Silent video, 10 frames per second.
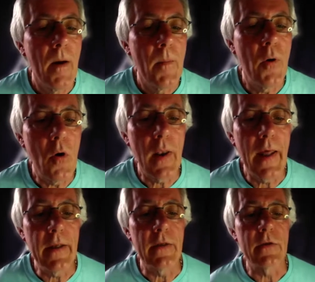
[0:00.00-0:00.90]
Paul
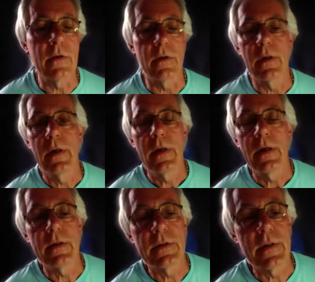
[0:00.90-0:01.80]
Eddington
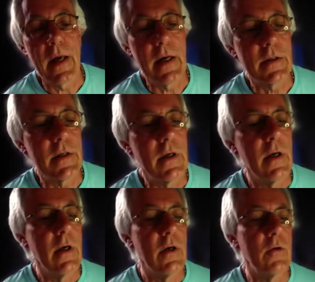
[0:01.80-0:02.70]
is the actor
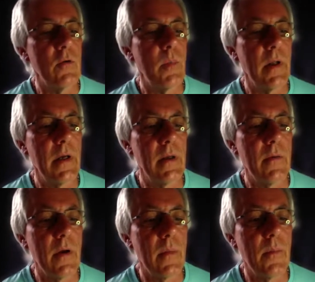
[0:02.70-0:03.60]
who
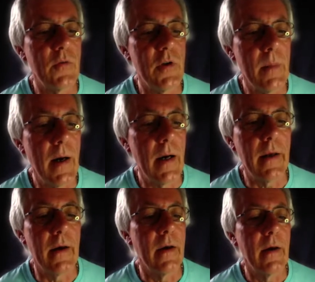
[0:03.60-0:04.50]
played Jim
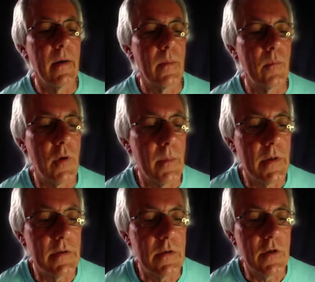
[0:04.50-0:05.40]
Hacker, Prime
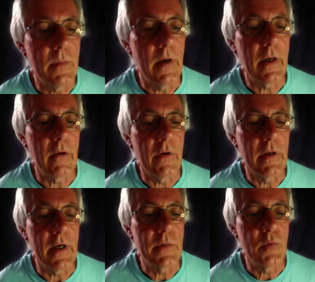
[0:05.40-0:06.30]
Minister Jim Hacker in
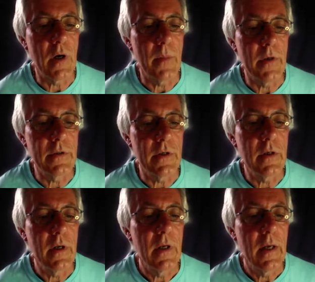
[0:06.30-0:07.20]
Yes, Prime Minister.
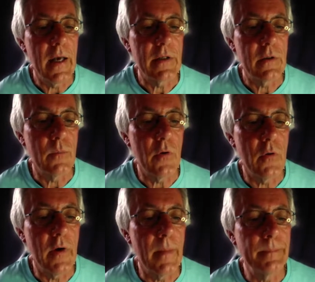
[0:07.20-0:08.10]
Excellent
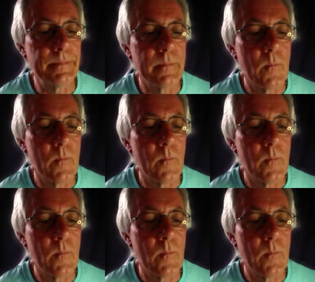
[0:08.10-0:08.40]
programme.